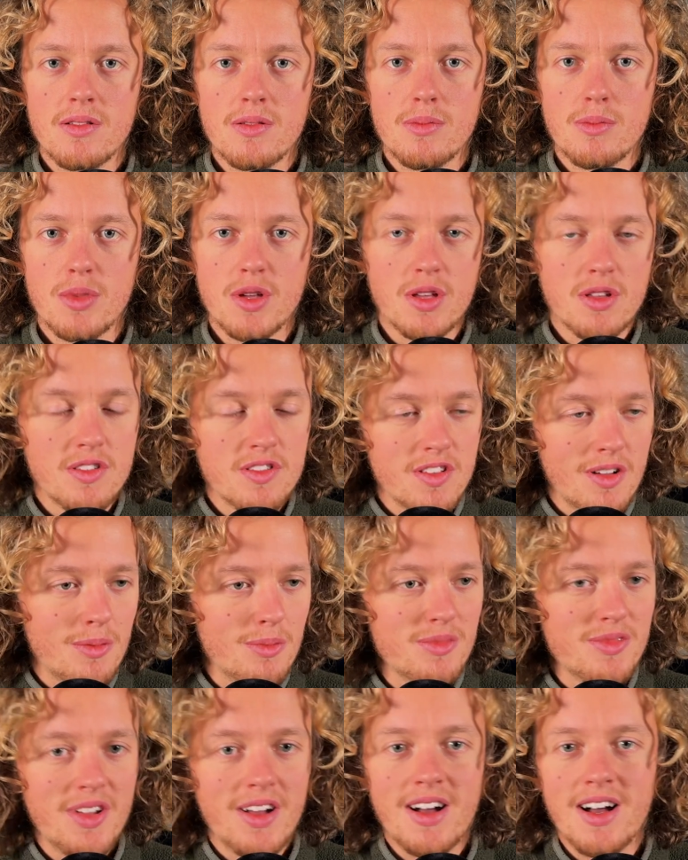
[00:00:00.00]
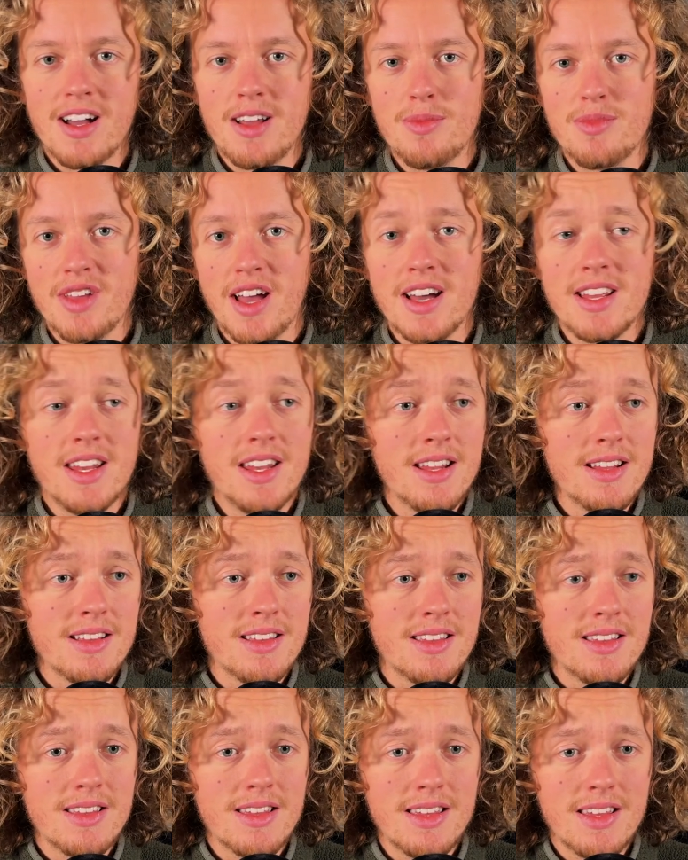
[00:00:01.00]
Because sometimes I
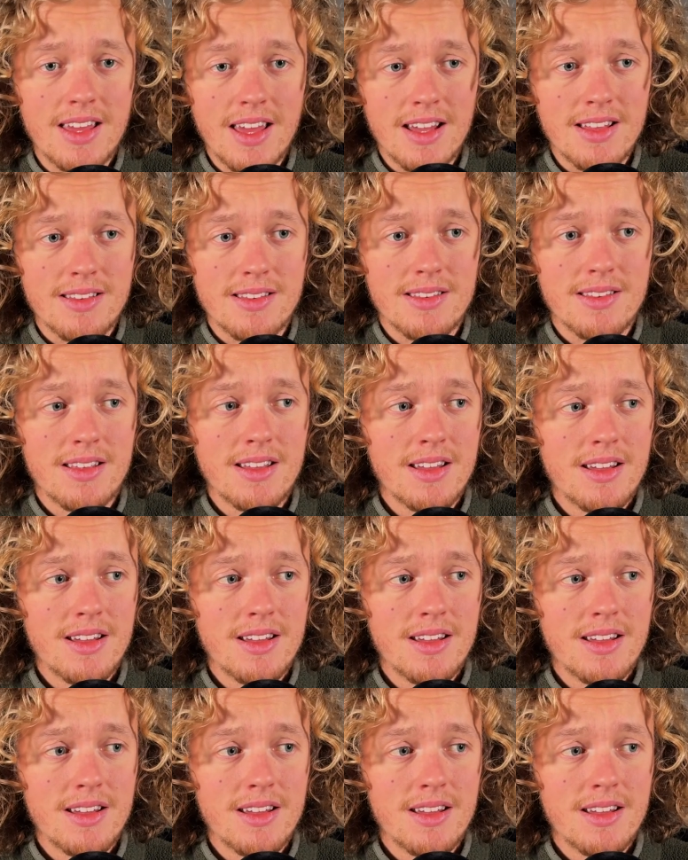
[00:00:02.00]
didn't get